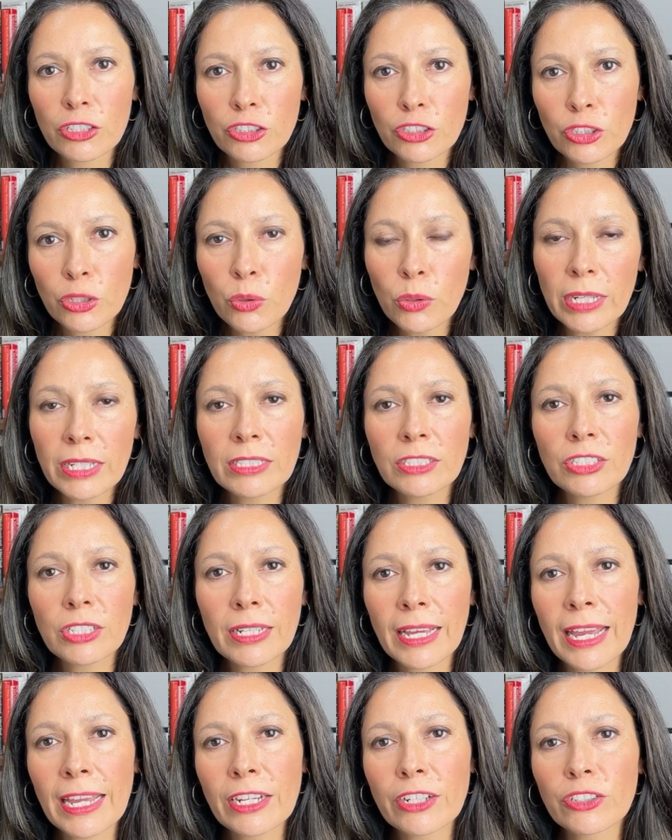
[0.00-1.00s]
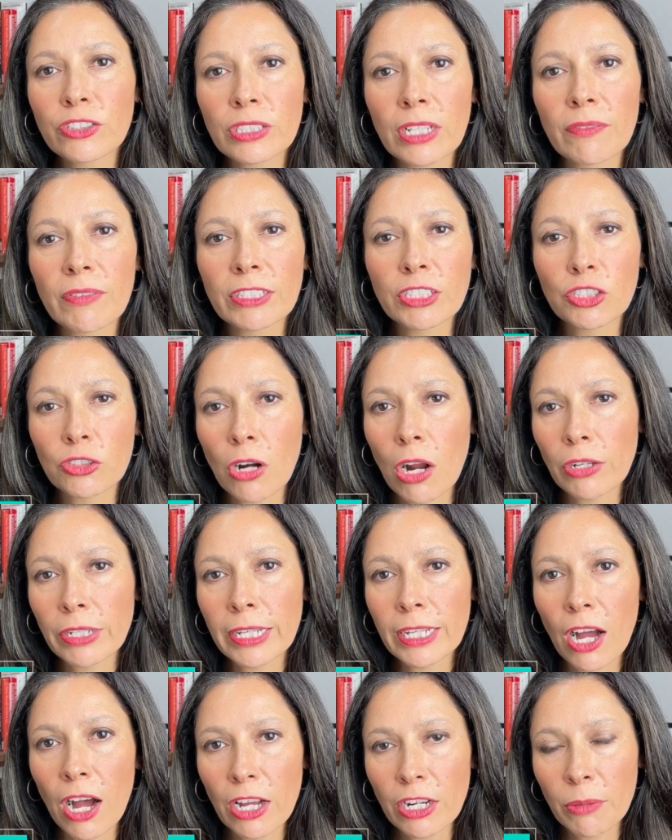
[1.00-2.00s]
Two indicators of a strong
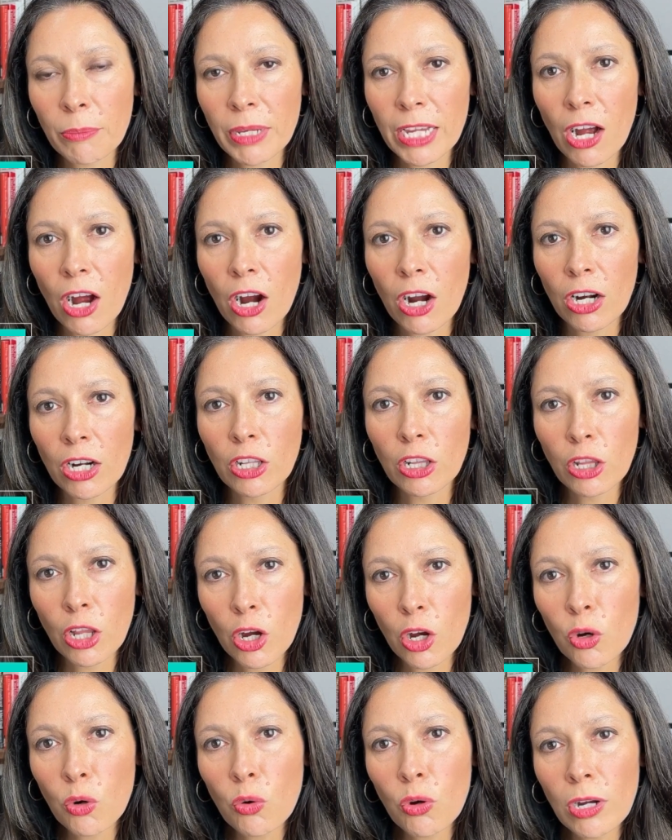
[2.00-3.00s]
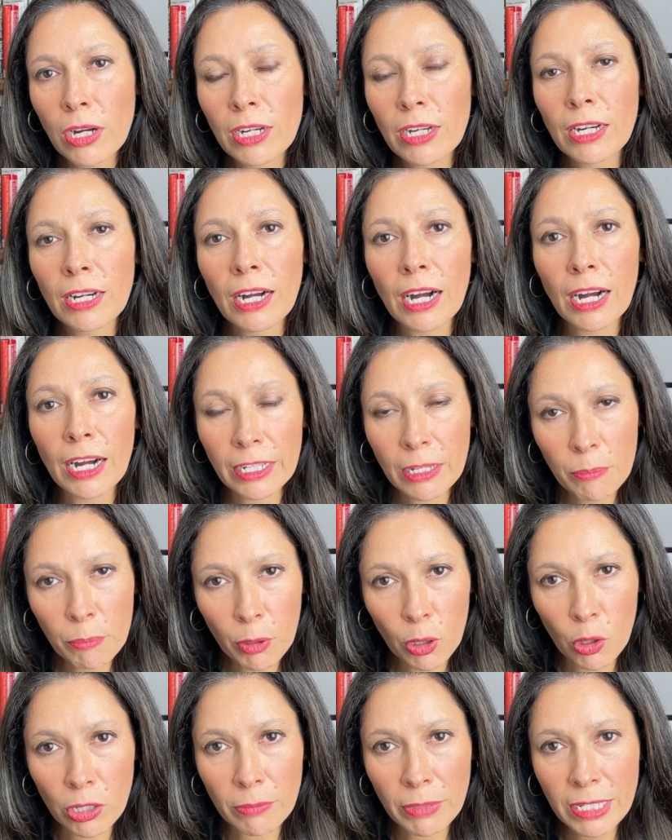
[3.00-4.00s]
economy are low
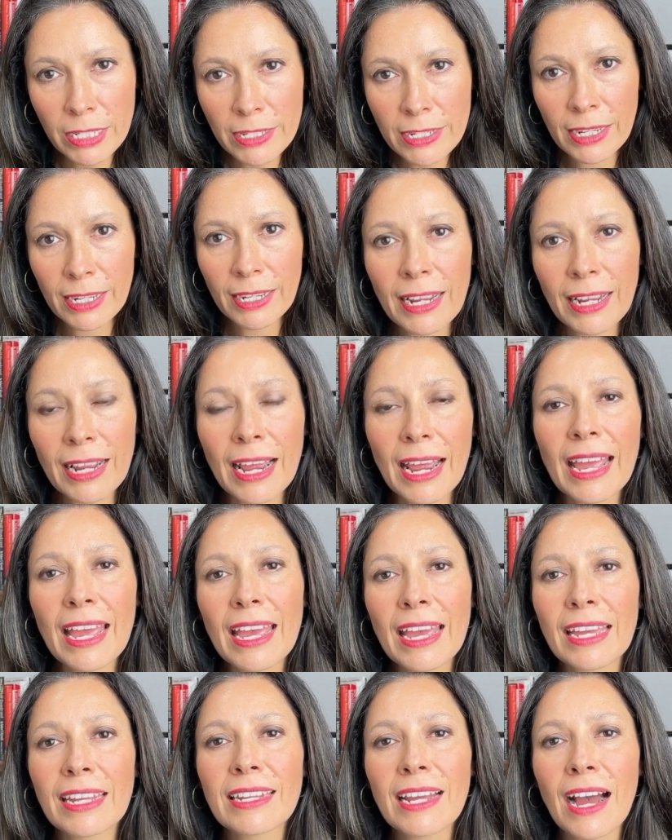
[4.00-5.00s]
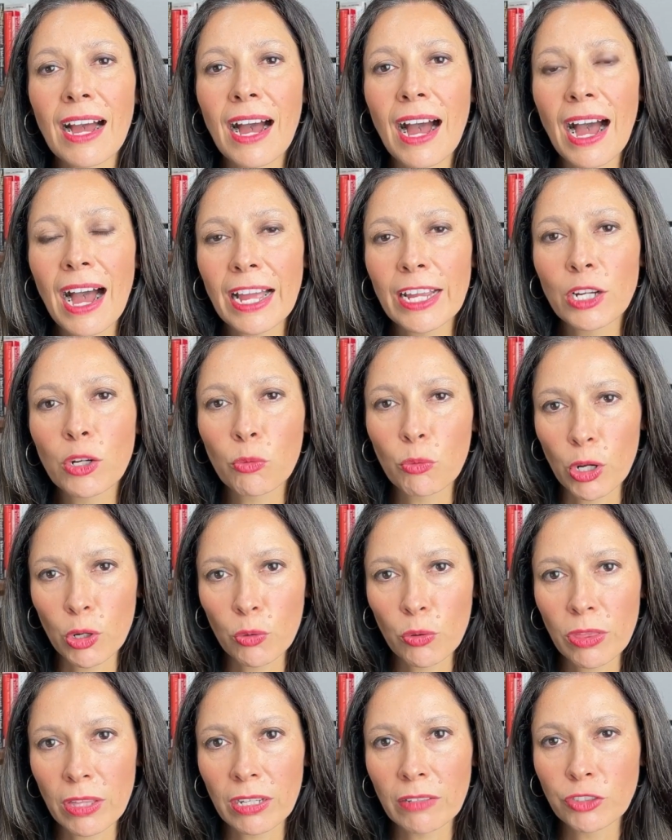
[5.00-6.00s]
unemployment and high
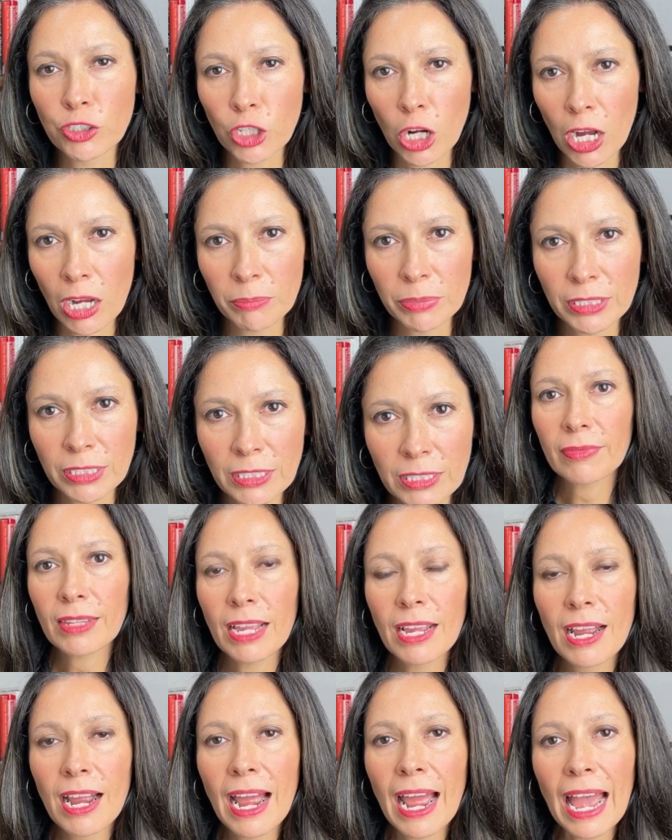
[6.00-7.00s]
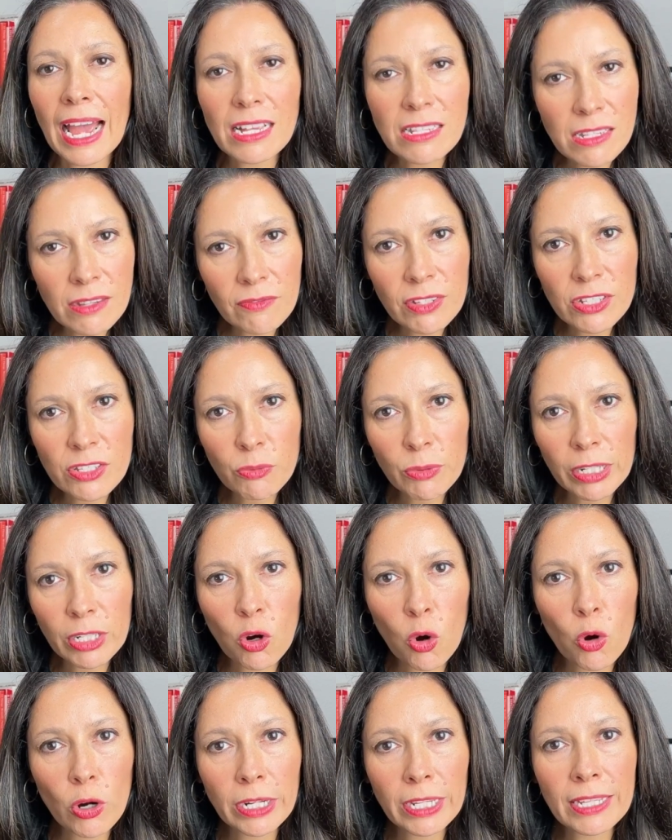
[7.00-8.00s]
growth of jobs. As of this
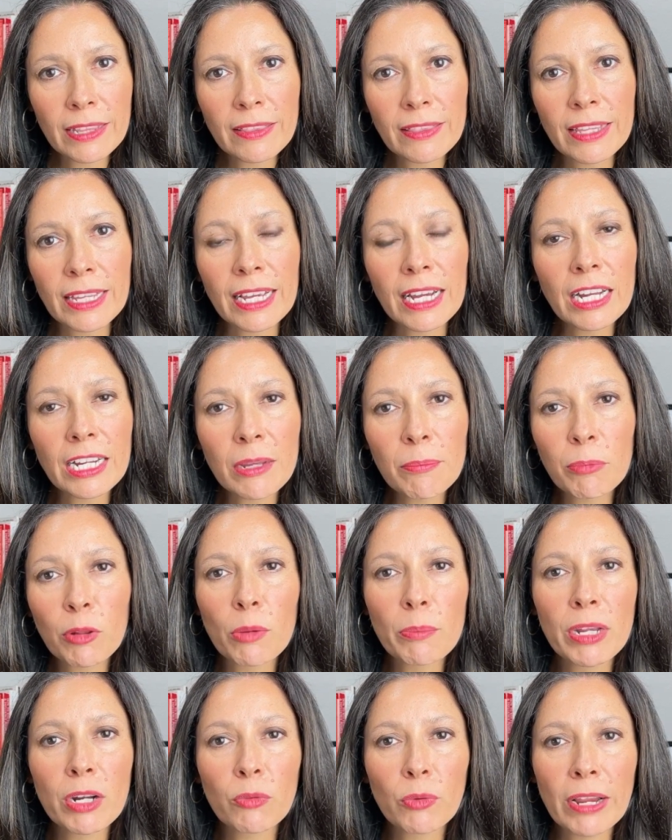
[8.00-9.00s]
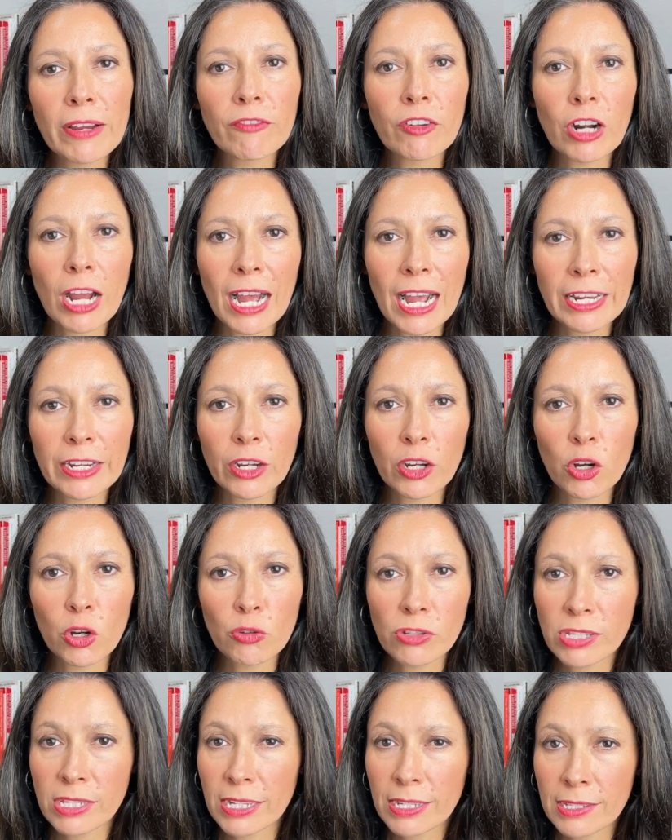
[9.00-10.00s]
recording, the unemployment rate for Idaho
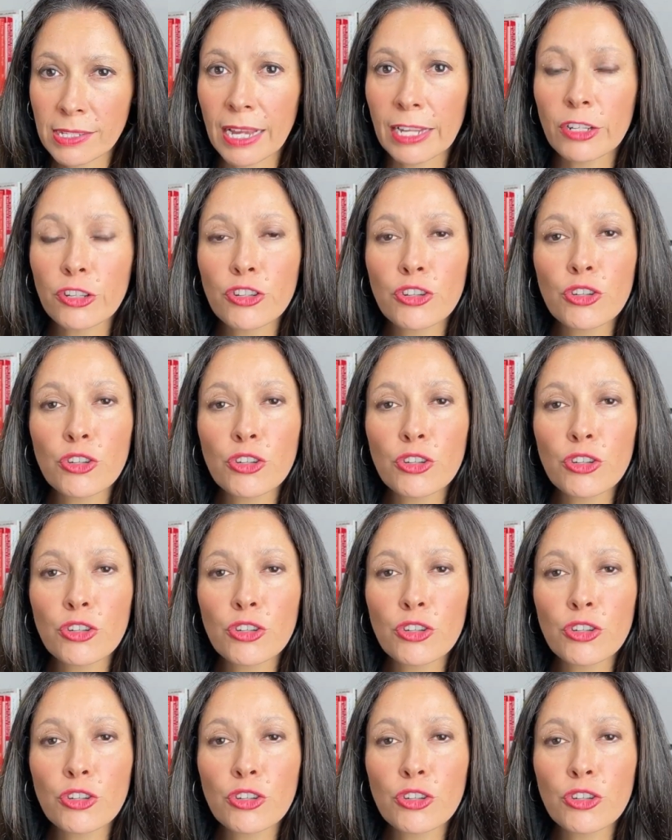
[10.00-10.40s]
sits at